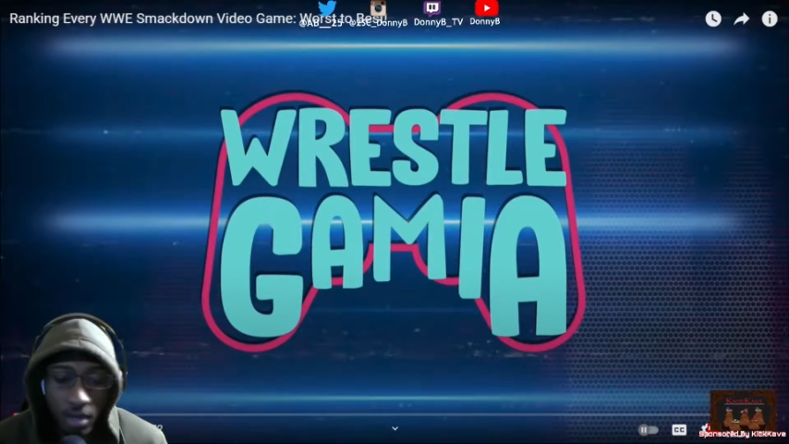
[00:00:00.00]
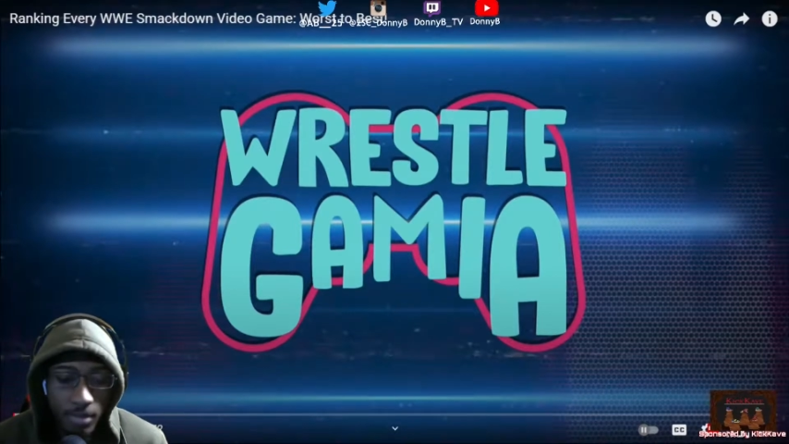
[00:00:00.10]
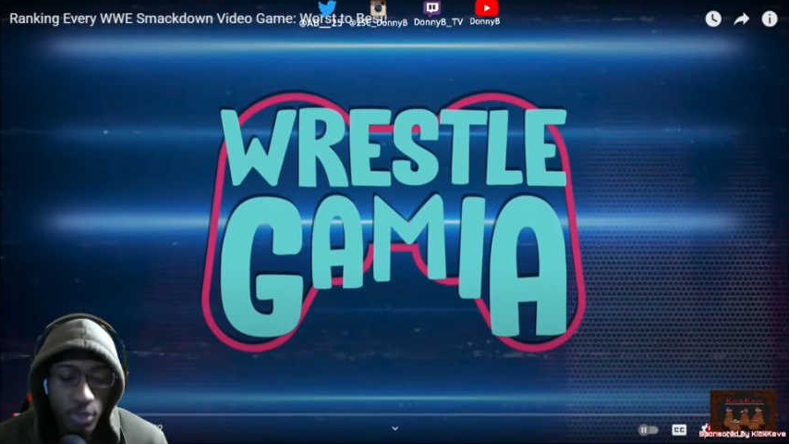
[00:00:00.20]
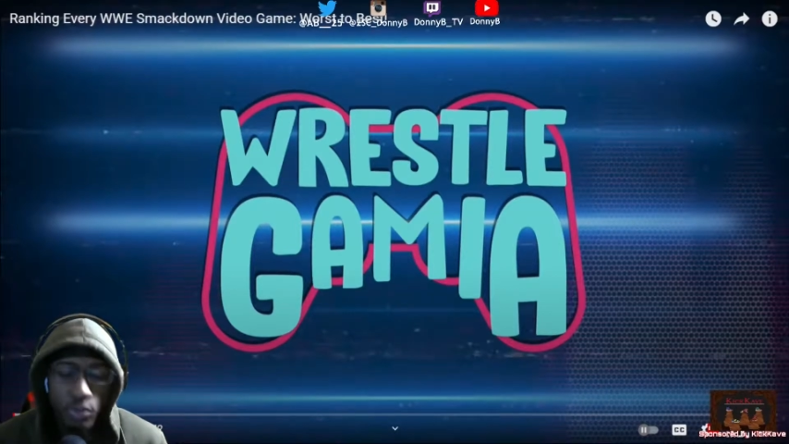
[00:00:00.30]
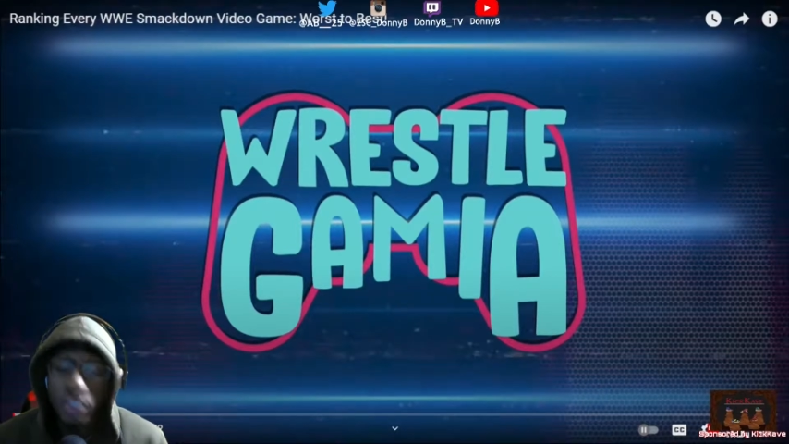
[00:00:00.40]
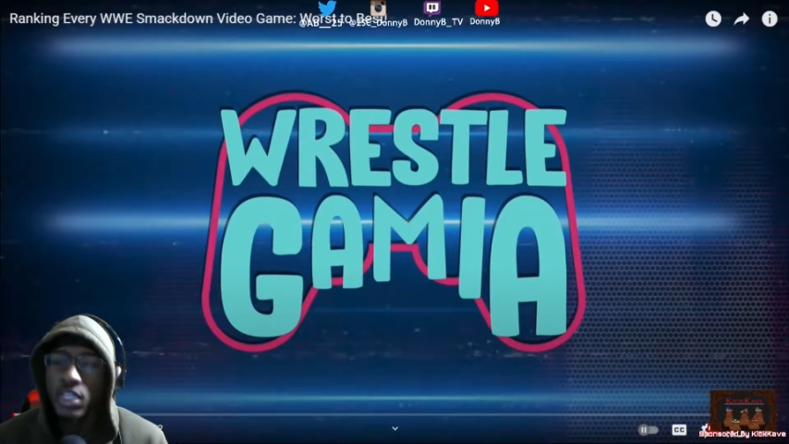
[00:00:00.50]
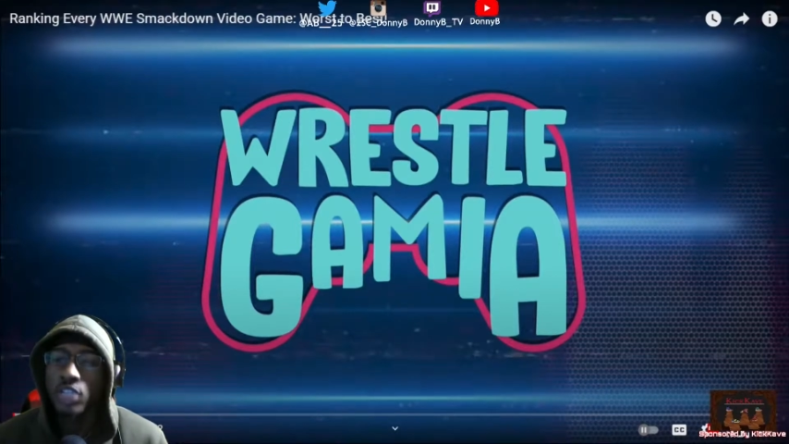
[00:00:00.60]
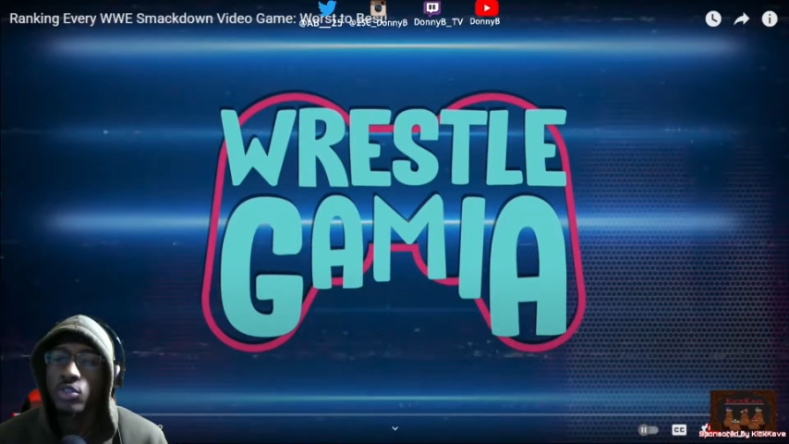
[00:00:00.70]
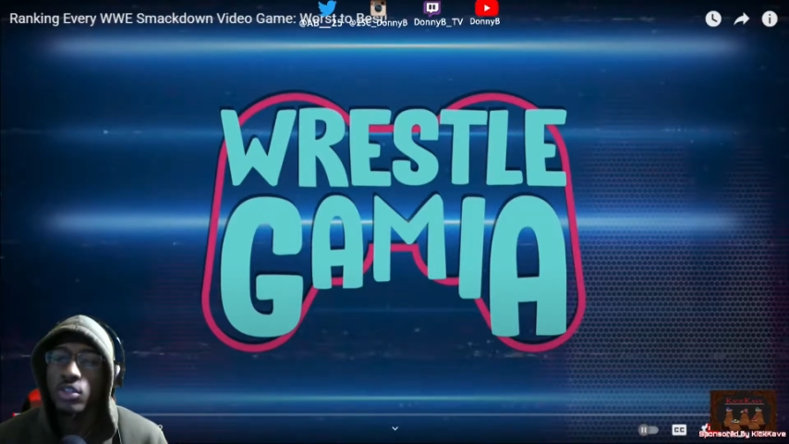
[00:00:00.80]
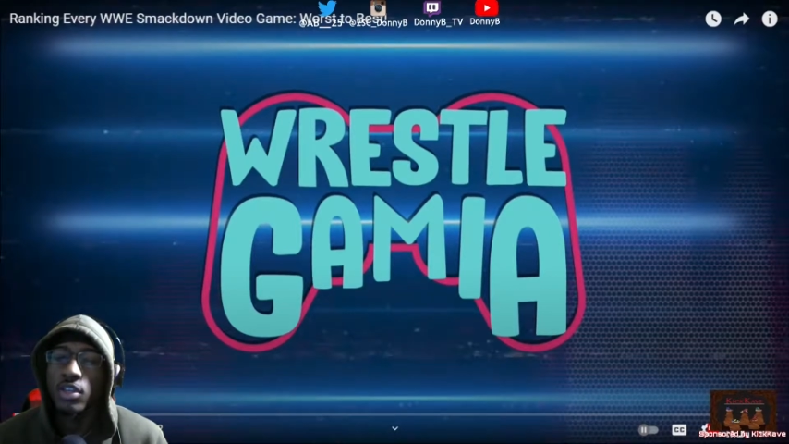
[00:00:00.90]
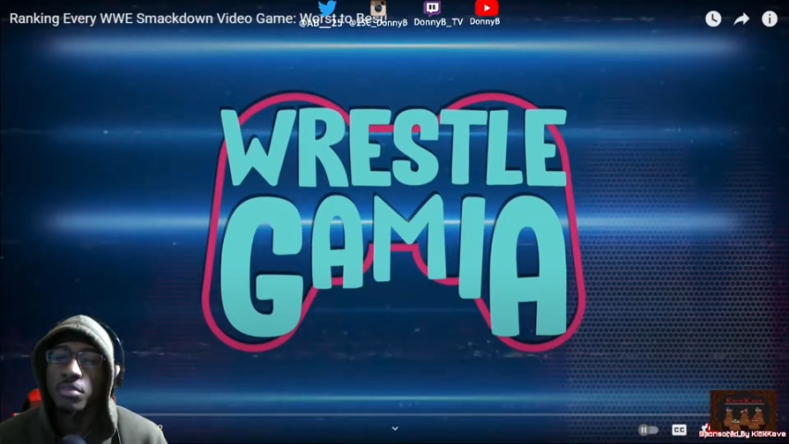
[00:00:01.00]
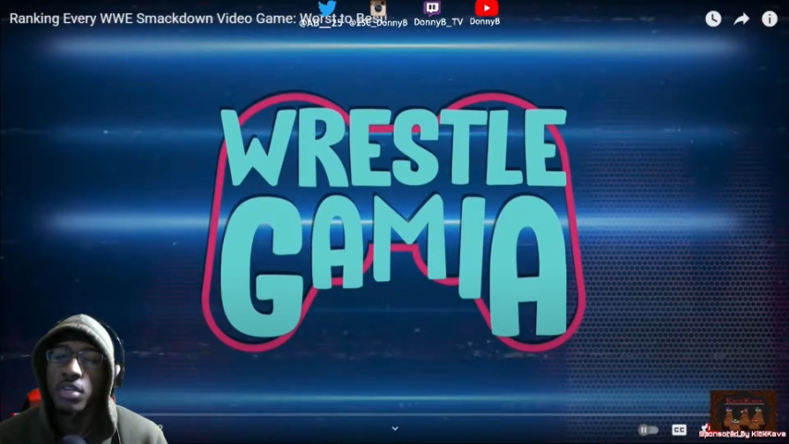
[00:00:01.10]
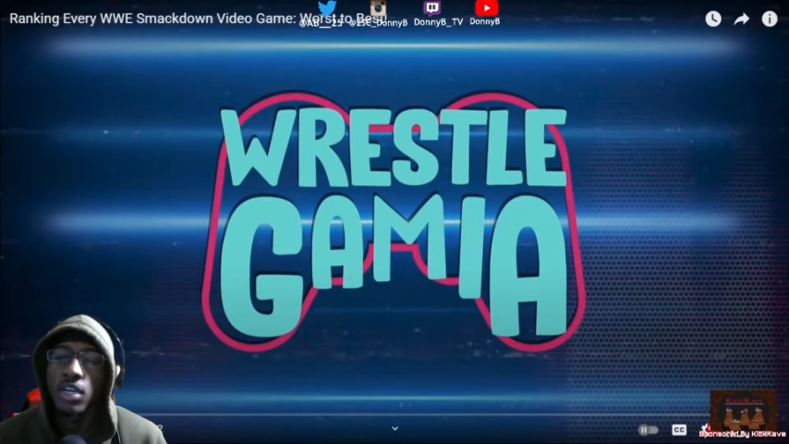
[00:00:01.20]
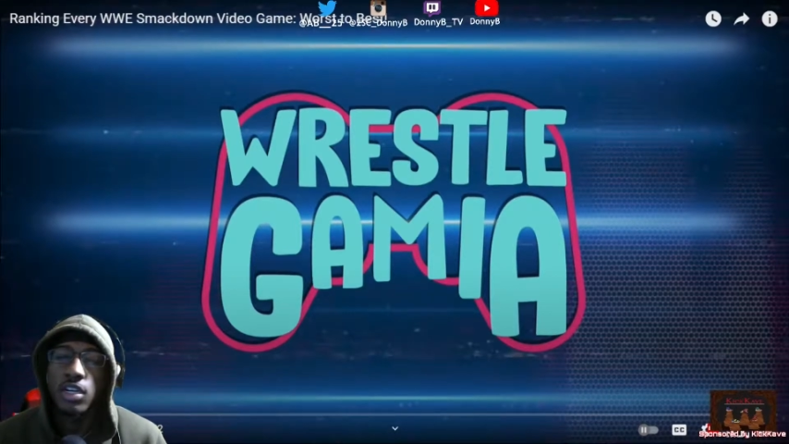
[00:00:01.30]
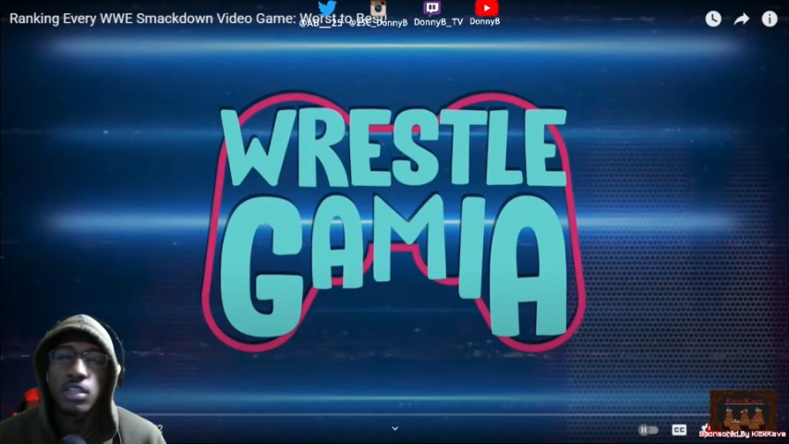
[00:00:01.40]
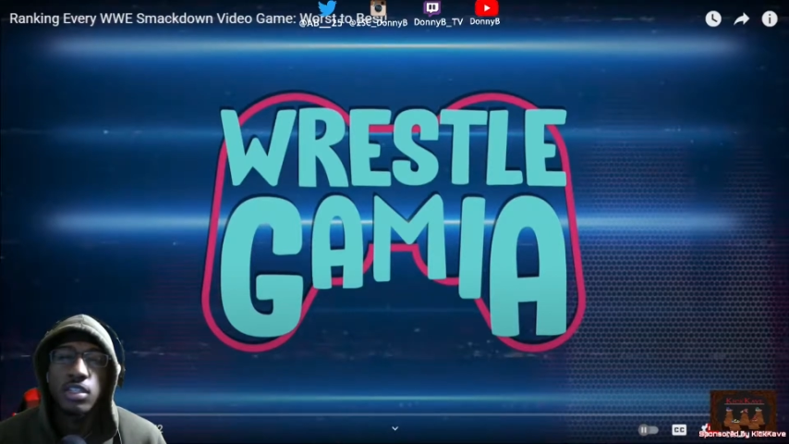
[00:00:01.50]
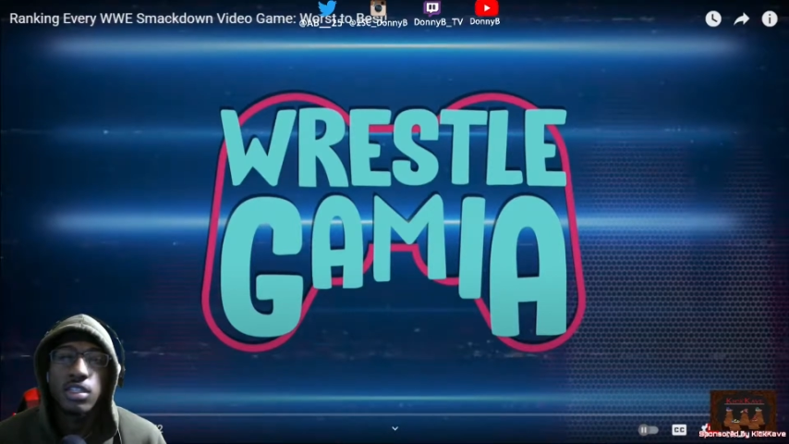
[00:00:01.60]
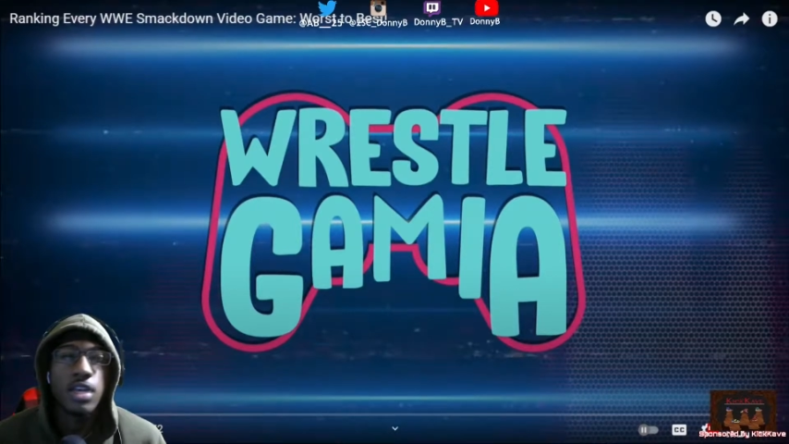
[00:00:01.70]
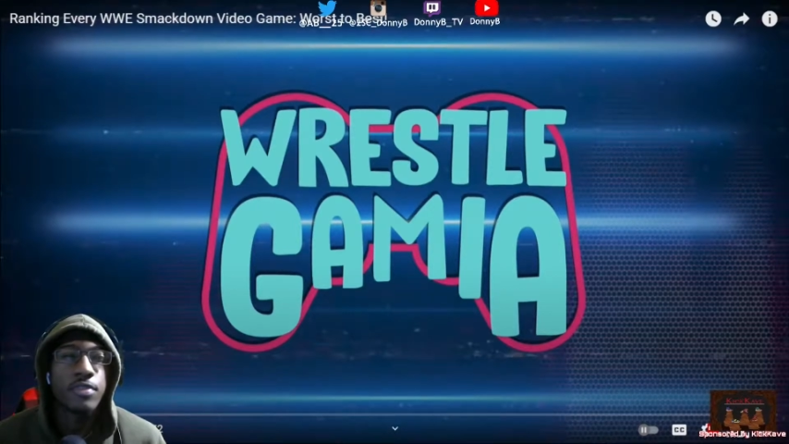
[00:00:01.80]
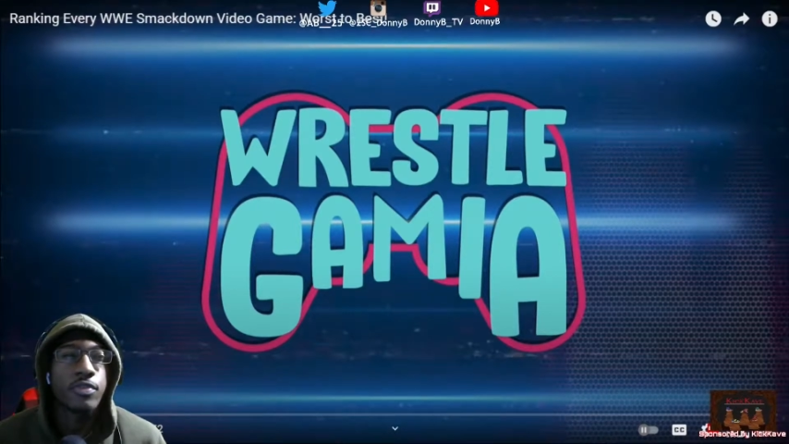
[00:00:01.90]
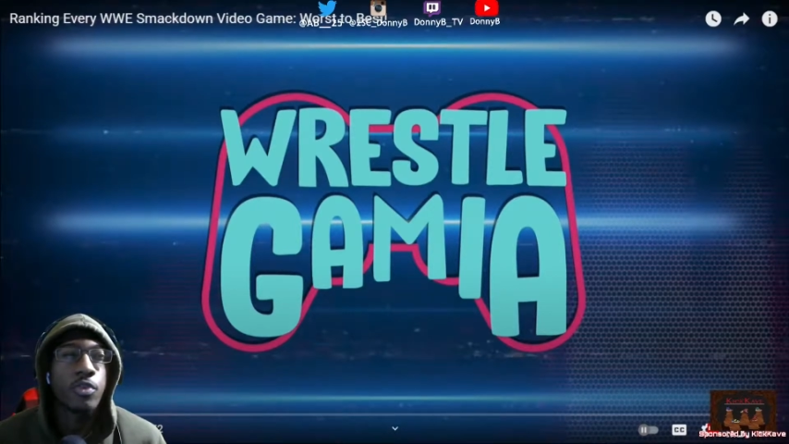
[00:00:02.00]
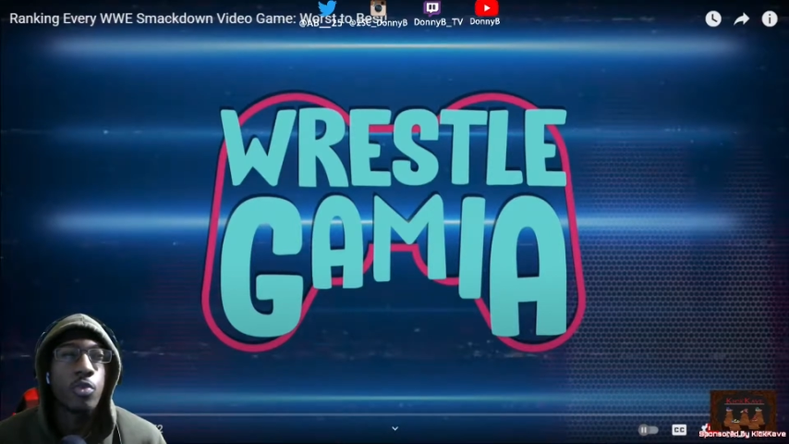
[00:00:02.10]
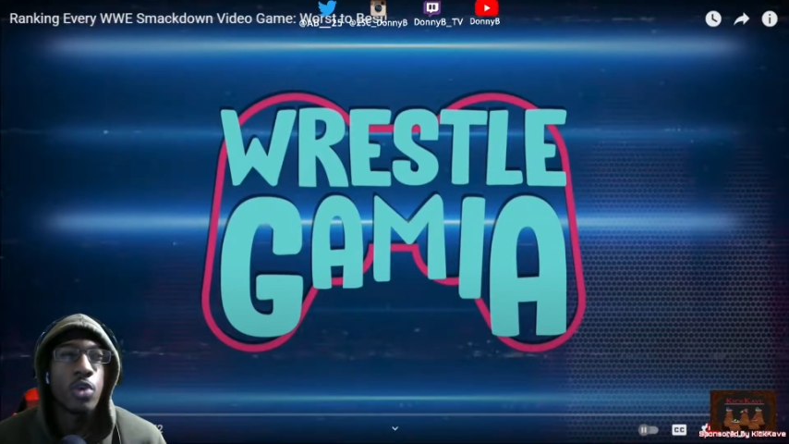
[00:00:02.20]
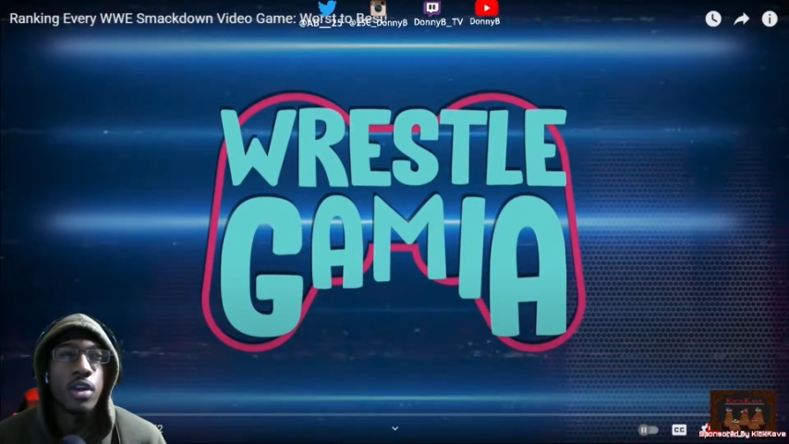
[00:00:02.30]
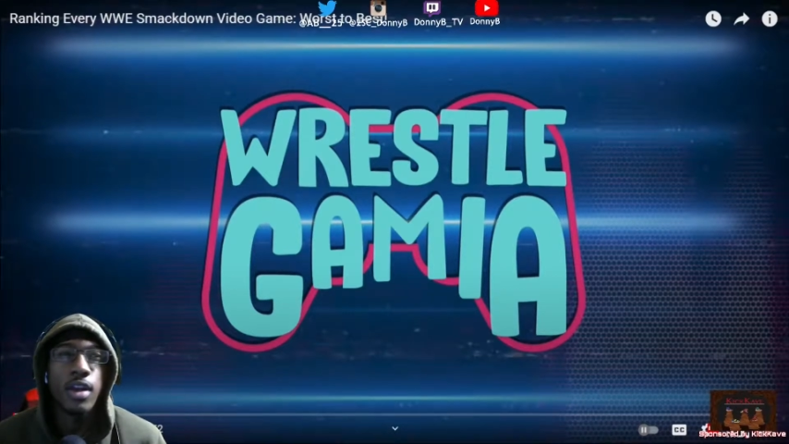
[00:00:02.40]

So this is interesting because for one,